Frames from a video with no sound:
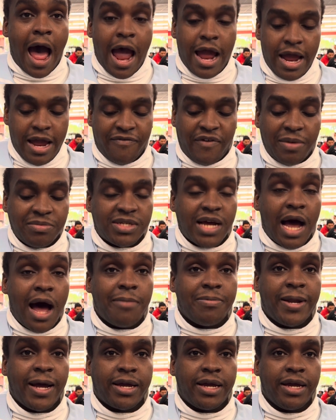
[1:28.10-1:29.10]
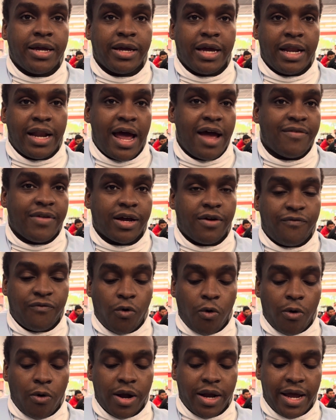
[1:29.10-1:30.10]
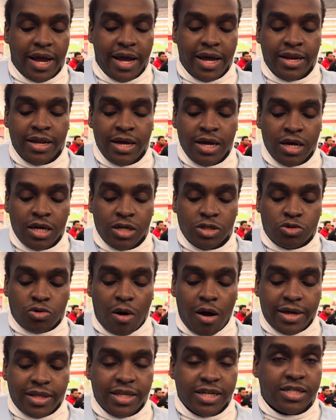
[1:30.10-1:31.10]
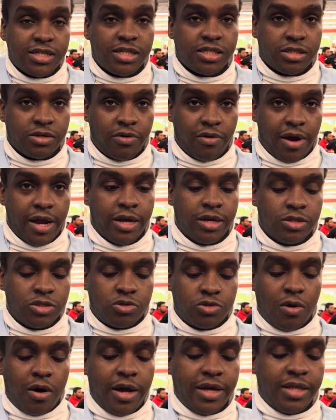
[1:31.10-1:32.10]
if I'm top decking and I have like a 4 in hand, drawing this is great. Drawing